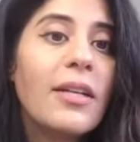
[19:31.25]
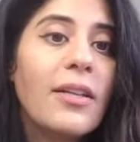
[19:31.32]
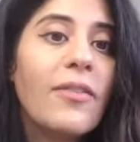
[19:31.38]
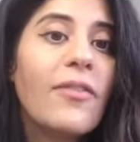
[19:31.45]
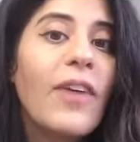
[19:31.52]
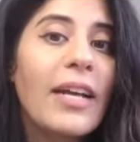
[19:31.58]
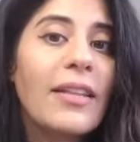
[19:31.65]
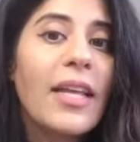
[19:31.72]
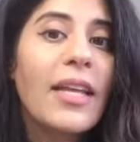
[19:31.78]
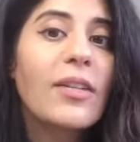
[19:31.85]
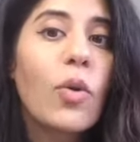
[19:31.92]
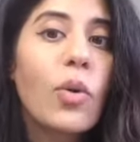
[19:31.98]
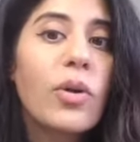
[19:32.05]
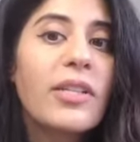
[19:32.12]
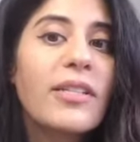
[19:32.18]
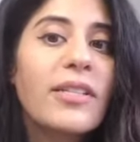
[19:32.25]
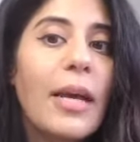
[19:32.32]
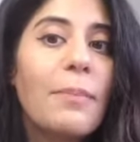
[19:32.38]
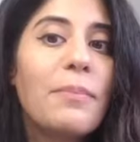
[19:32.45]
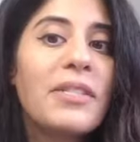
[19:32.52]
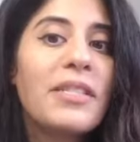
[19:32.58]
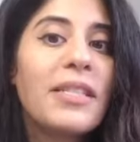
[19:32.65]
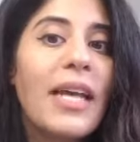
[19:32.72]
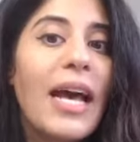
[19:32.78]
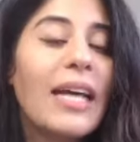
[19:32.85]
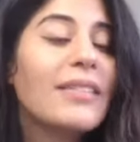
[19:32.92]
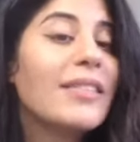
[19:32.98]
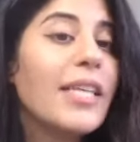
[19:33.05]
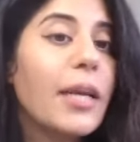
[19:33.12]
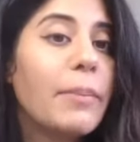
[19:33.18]
the fact that Cordyceps
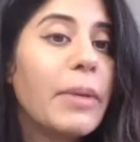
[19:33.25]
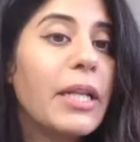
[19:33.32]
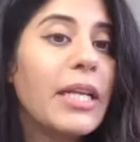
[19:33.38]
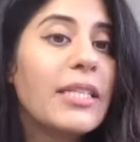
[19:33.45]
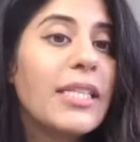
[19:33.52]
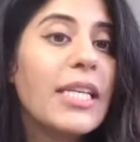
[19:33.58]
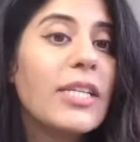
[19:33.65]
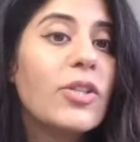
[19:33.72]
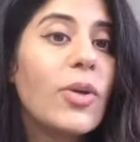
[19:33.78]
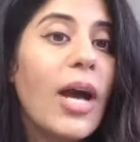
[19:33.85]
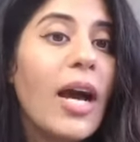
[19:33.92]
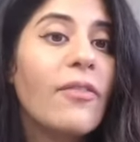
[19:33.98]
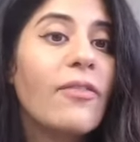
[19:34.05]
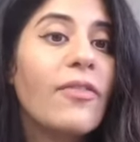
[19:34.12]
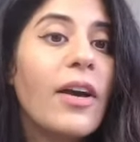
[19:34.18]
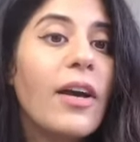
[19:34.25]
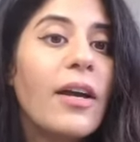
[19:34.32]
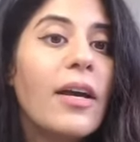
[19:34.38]
has the ability to have